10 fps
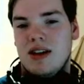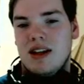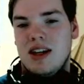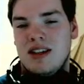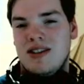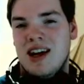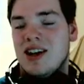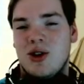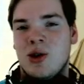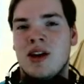is
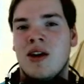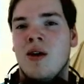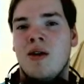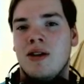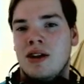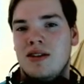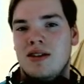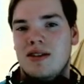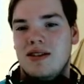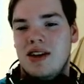not good at all, and
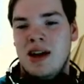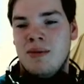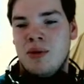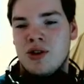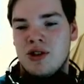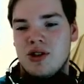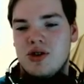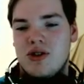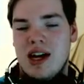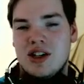Emboar is just
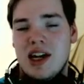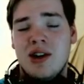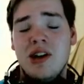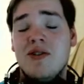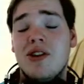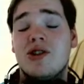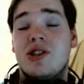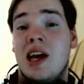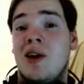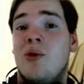trash. I don't even
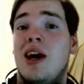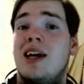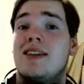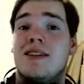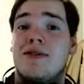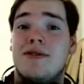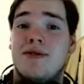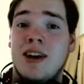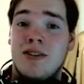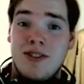understand why it's a
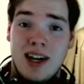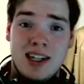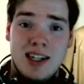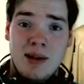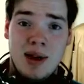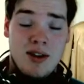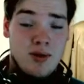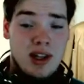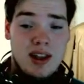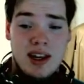fire fighting type. I
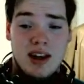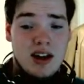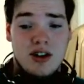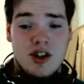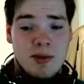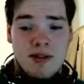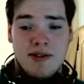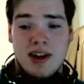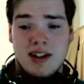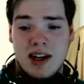really think it could have just been a
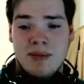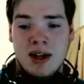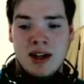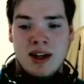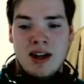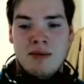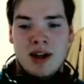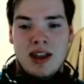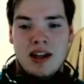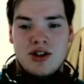fire type.
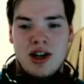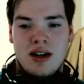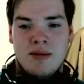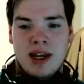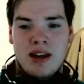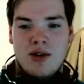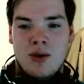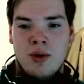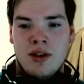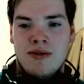but they tried to make it cool
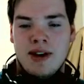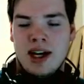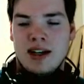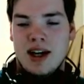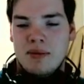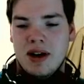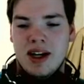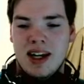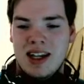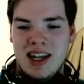with a fighting type on
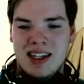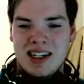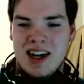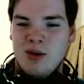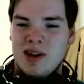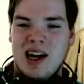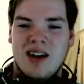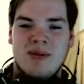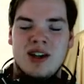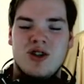it, and that didn't help it
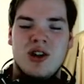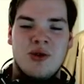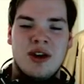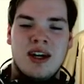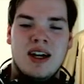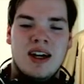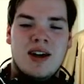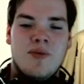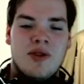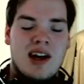out much. So
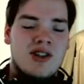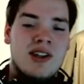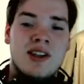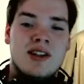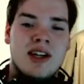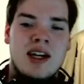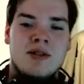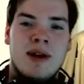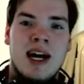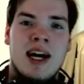I just think the design is
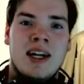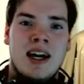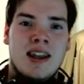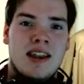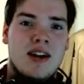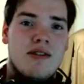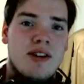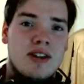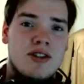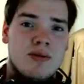bad. I think they could have
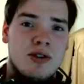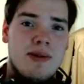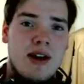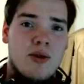done so much better